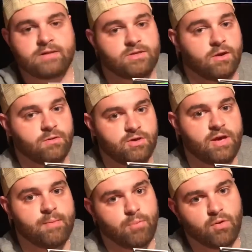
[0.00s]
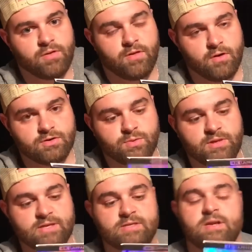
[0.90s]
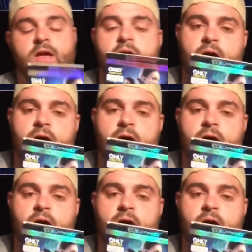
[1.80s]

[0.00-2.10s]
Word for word: So you get both of those with this